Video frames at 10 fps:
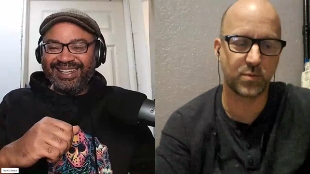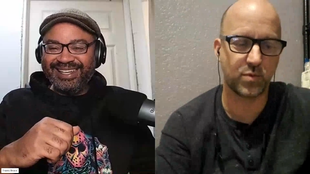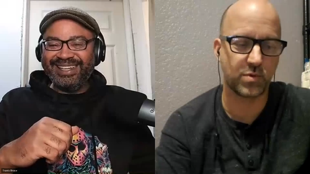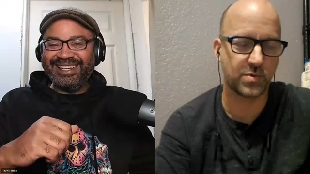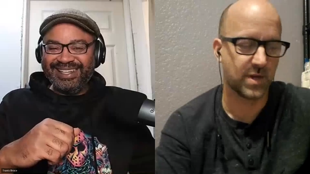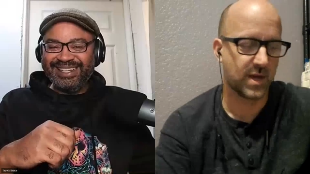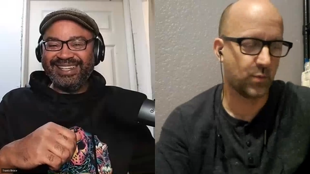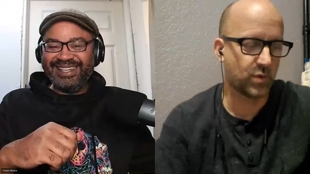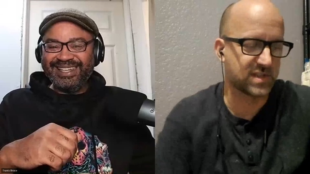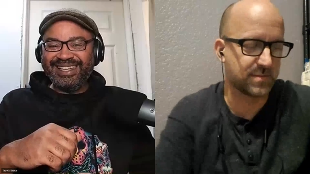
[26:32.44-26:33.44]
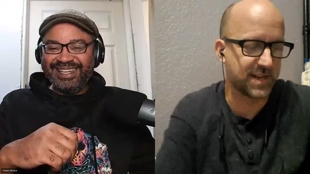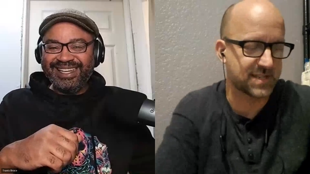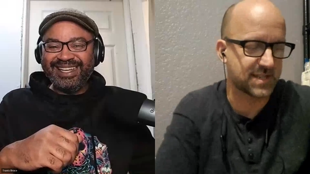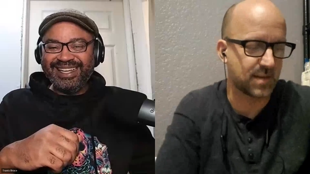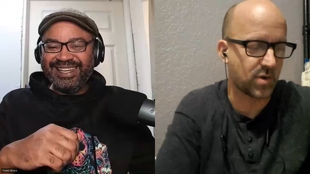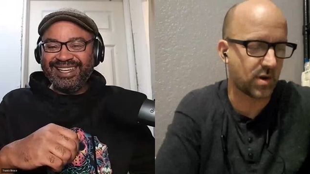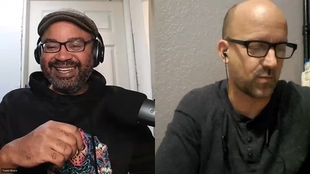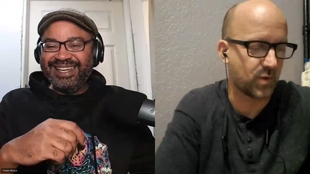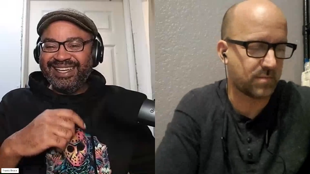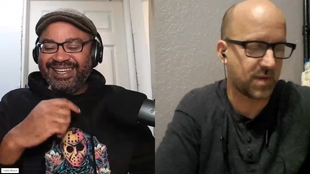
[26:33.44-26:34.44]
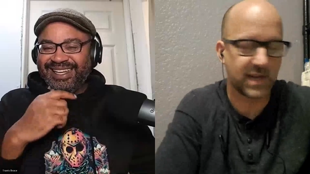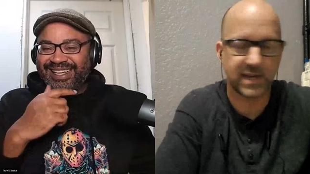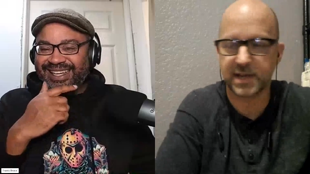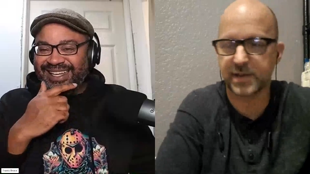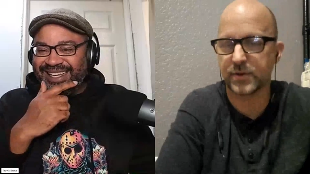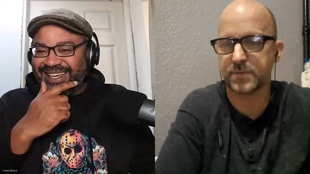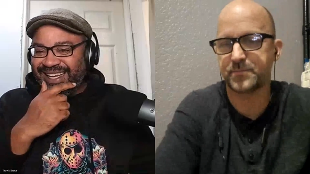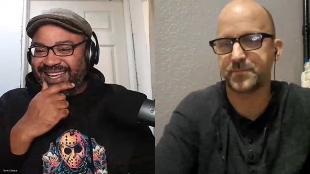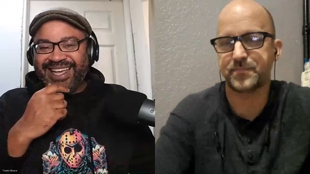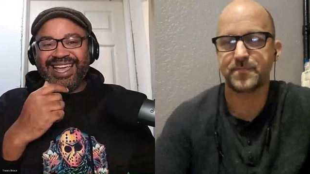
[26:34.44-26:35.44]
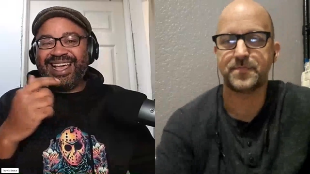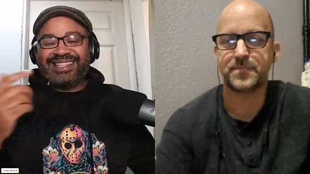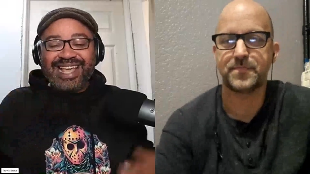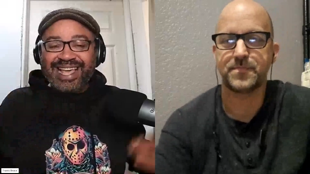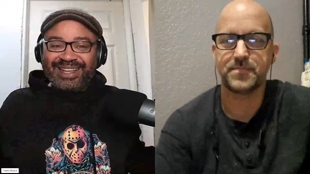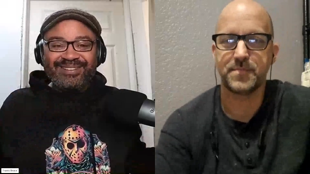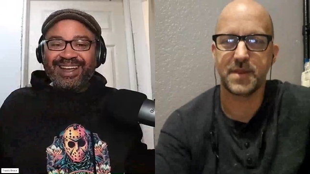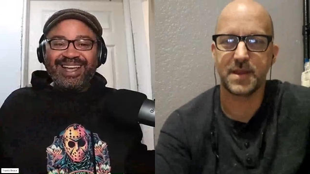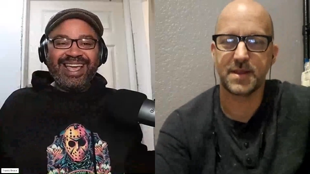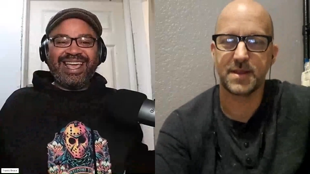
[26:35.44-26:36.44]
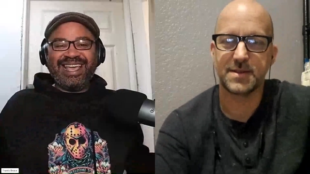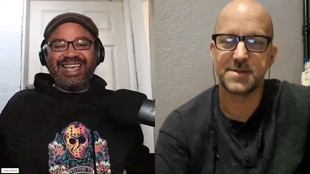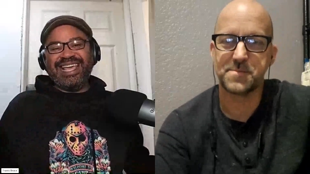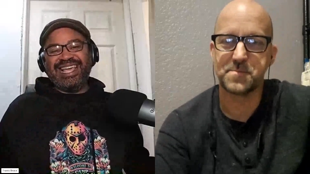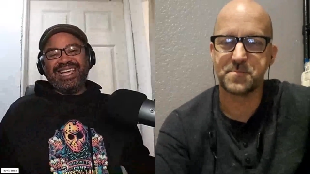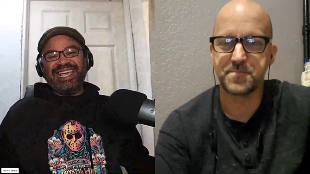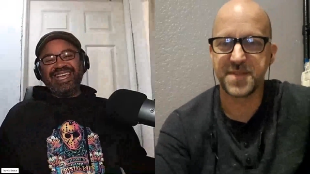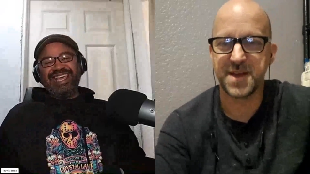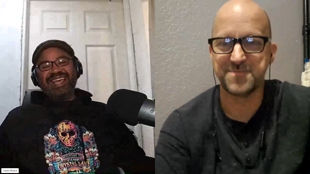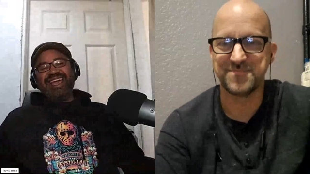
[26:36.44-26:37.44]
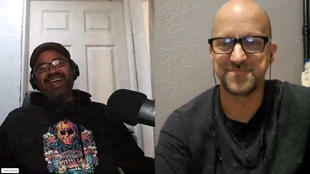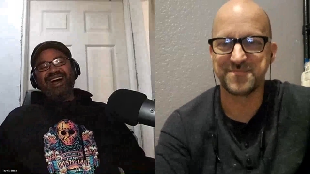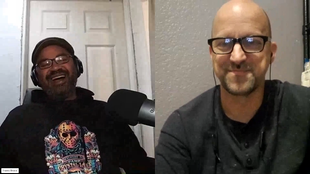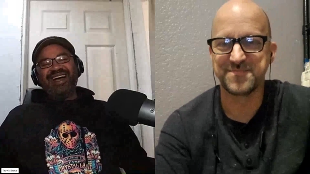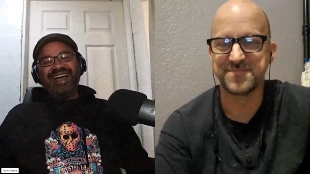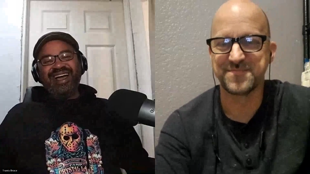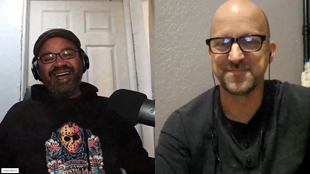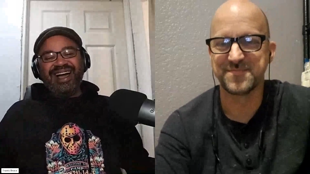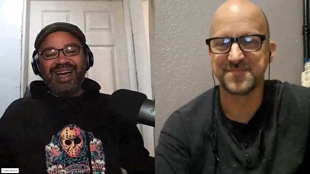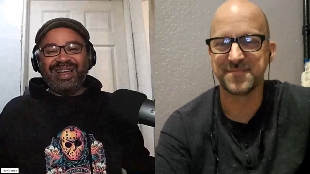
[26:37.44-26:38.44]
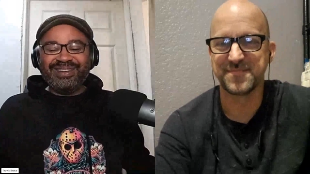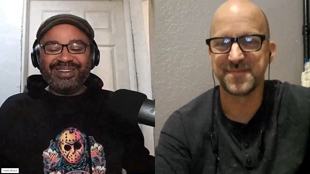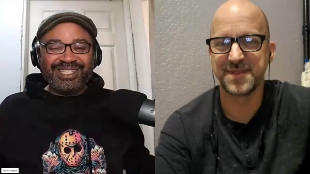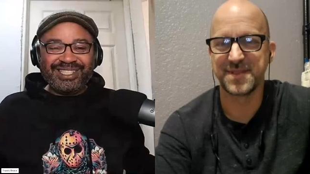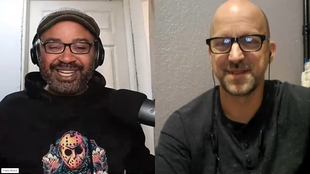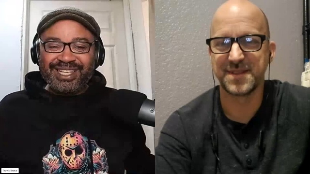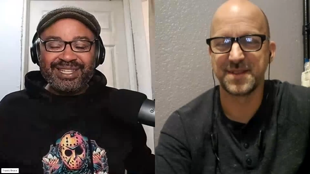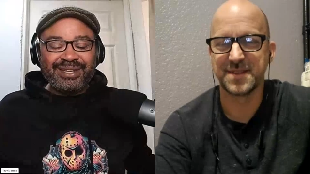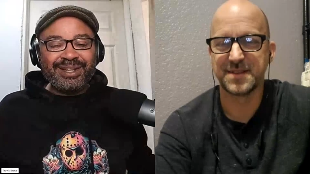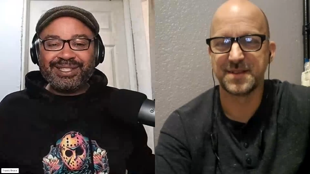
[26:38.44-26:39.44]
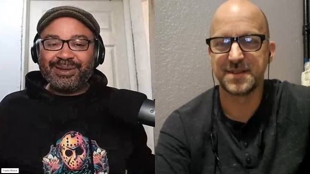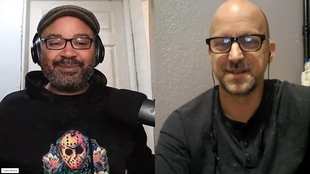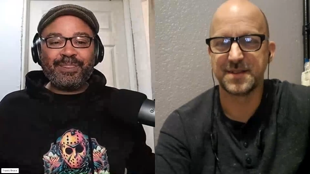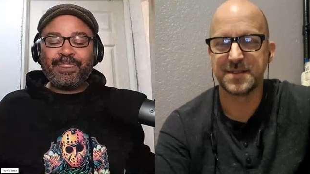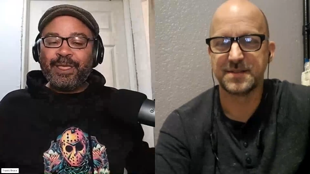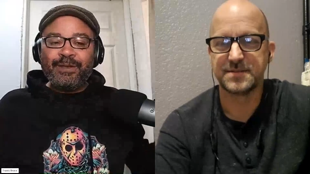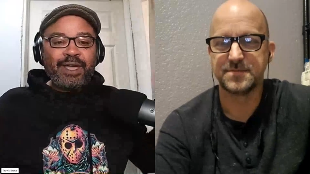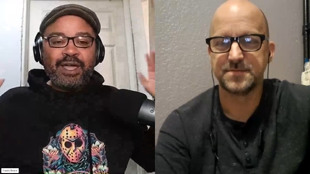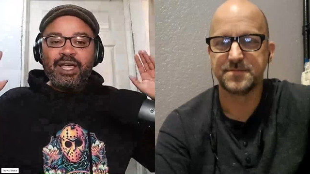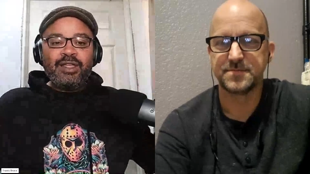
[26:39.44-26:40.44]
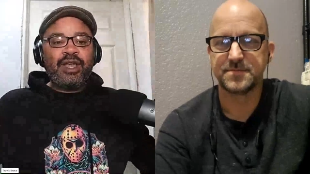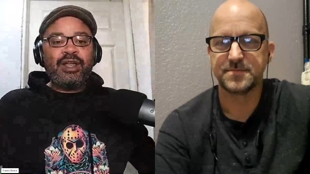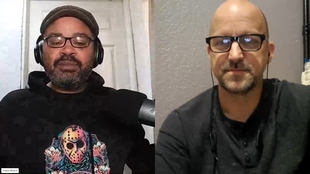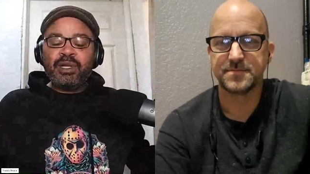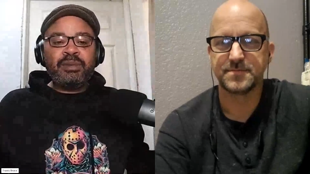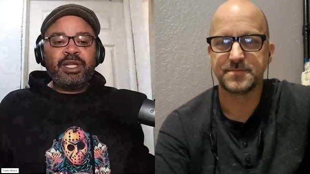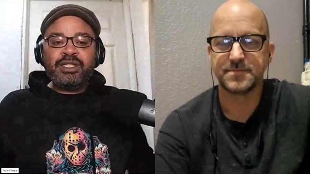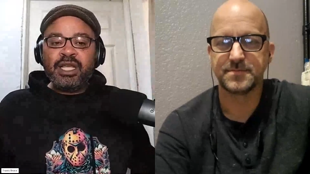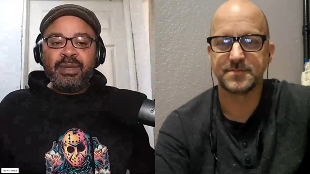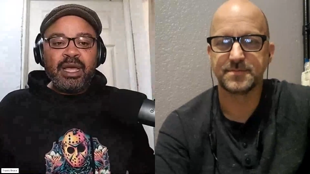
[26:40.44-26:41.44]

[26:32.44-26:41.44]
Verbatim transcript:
Speaker 1: something. We'll we'll submit it somewhere and win money together.
Speaker 2: Exactly right. yep. All right, uh, Jason, listen, you got anything, please hit me